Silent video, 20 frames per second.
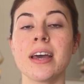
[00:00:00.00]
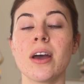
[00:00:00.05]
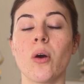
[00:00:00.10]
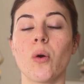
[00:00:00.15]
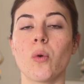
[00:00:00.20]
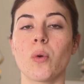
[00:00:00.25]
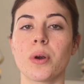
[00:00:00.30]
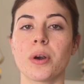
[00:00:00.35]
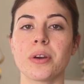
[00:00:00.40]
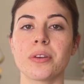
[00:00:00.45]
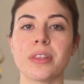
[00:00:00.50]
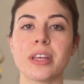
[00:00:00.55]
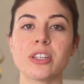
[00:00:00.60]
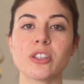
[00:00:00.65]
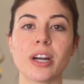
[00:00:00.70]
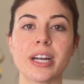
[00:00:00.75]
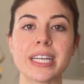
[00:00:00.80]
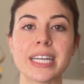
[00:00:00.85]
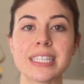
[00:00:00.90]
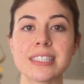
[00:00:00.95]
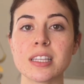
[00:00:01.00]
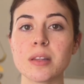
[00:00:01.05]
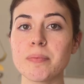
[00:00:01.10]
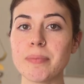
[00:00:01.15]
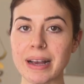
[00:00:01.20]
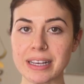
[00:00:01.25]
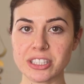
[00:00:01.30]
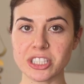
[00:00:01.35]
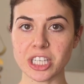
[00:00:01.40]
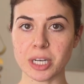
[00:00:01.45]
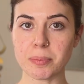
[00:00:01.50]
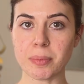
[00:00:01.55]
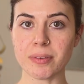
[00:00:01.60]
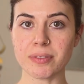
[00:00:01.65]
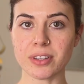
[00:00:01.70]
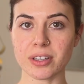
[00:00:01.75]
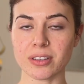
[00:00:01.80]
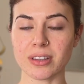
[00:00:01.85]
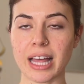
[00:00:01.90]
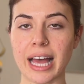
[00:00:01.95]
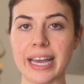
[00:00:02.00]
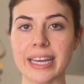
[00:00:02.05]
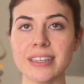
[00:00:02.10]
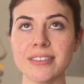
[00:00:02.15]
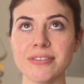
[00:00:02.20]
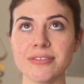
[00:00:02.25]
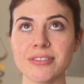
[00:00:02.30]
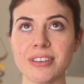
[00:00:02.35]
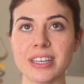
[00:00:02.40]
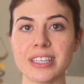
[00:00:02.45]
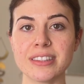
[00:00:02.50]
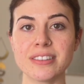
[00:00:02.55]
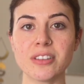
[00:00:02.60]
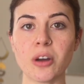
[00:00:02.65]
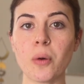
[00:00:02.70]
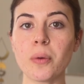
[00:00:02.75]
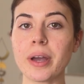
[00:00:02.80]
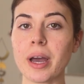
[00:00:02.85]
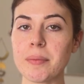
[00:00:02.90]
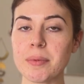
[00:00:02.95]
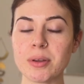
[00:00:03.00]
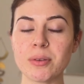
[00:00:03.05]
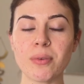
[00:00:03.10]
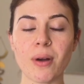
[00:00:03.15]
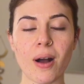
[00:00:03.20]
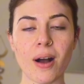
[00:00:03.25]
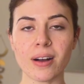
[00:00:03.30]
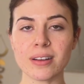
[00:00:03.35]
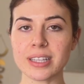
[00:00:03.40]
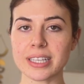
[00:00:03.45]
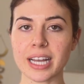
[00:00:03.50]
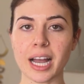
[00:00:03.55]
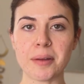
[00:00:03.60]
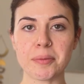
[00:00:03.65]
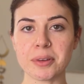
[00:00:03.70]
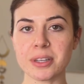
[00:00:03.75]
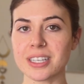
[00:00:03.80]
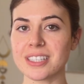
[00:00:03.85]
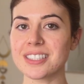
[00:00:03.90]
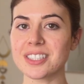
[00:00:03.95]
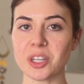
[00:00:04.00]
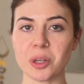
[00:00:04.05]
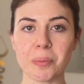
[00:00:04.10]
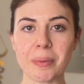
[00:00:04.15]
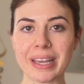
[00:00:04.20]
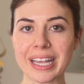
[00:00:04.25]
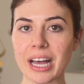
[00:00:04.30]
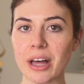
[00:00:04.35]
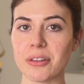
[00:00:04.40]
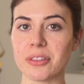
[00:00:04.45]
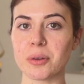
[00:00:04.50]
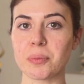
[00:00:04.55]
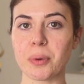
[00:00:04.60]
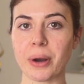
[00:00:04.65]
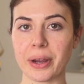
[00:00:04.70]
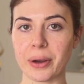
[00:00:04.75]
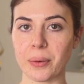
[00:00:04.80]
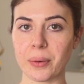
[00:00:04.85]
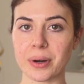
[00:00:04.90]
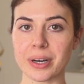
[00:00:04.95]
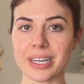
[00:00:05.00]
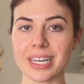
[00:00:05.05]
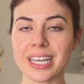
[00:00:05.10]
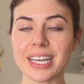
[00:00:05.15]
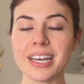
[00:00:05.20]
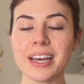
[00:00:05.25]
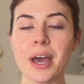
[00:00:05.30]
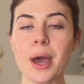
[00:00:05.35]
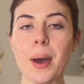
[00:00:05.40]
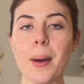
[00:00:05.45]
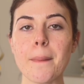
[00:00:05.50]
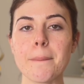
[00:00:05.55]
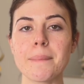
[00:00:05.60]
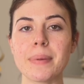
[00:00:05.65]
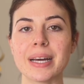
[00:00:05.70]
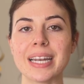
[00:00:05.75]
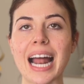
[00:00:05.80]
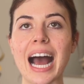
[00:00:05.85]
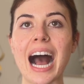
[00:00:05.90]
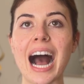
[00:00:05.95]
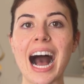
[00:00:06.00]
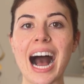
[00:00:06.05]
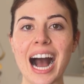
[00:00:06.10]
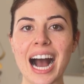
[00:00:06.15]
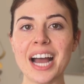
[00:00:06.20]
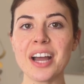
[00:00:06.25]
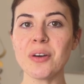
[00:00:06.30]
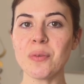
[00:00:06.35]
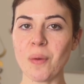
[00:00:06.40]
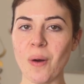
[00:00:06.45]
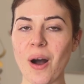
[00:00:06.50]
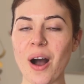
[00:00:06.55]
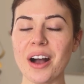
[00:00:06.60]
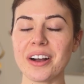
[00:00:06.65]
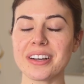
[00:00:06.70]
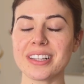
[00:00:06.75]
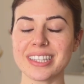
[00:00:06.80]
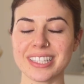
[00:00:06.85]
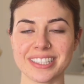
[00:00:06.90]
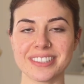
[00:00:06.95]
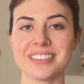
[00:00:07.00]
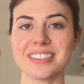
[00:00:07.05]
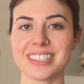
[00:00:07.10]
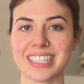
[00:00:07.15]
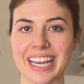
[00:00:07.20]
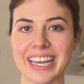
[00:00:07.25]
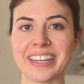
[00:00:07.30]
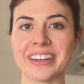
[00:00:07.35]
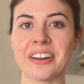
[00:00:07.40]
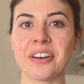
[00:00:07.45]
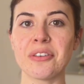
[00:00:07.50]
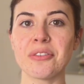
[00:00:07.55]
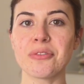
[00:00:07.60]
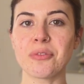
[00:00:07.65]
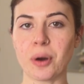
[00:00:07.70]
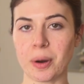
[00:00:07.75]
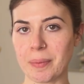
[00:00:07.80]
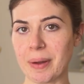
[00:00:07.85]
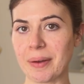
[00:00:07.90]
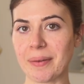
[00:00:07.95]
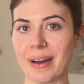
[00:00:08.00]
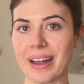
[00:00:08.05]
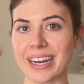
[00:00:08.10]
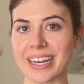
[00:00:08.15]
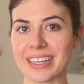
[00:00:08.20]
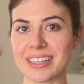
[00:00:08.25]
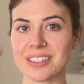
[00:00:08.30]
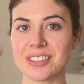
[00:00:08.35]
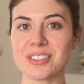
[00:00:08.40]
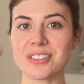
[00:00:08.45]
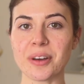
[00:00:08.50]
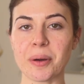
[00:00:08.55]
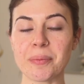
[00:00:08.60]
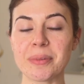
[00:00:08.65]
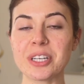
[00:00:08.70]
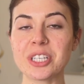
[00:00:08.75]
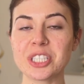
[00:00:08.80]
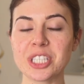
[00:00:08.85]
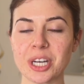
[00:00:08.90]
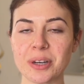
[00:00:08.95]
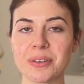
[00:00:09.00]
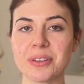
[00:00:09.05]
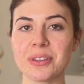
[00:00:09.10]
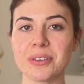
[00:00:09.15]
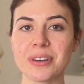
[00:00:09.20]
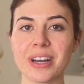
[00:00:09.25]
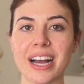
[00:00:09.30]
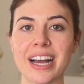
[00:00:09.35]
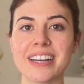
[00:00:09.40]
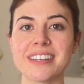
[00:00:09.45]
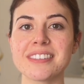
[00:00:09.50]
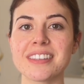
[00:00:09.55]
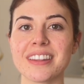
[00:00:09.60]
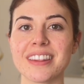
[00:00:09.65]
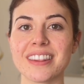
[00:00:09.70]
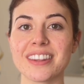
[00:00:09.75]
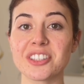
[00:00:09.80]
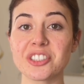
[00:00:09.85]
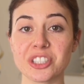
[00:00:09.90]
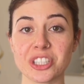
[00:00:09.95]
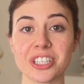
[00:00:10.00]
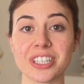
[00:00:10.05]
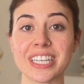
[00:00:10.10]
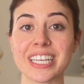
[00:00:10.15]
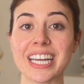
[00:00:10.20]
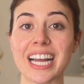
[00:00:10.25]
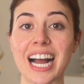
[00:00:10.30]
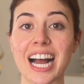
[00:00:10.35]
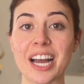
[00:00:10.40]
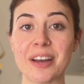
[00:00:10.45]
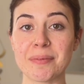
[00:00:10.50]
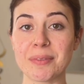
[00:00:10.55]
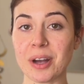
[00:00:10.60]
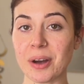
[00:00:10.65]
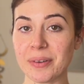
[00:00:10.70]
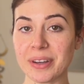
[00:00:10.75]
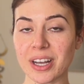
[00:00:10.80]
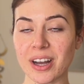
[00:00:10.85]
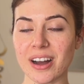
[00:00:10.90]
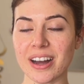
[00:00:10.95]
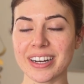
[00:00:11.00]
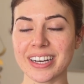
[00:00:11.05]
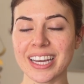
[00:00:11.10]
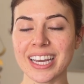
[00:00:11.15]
or they try to get into the best shape of their life. Don't get me wrong, I'm gonna still make health a priority, but I want clear skin for my wedding. So I'm gonna share with you guys the journey I'm going on.